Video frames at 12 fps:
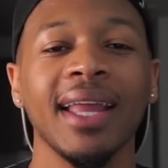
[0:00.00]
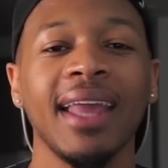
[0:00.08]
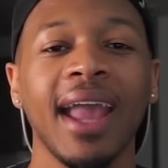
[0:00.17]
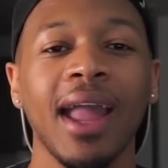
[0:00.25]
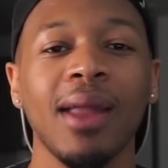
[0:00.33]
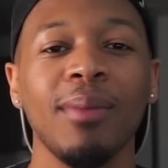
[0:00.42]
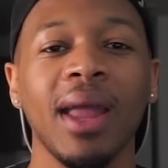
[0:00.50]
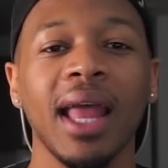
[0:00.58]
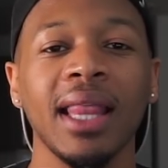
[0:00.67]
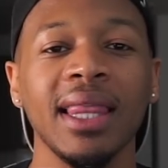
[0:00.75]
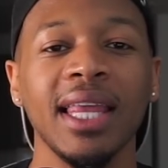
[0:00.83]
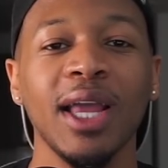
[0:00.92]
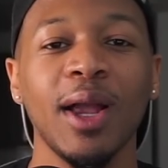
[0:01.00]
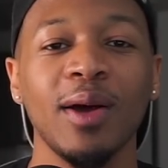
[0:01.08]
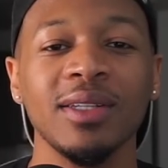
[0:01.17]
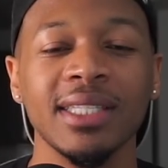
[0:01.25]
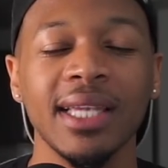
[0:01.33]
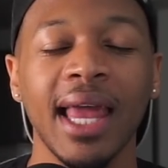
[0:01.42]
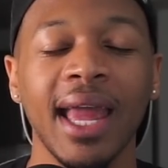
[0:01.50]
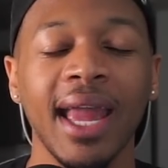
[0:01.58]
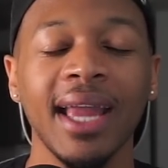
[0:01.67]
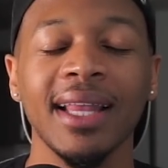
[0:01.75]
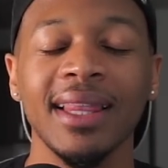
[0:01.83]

gay man lingo slang.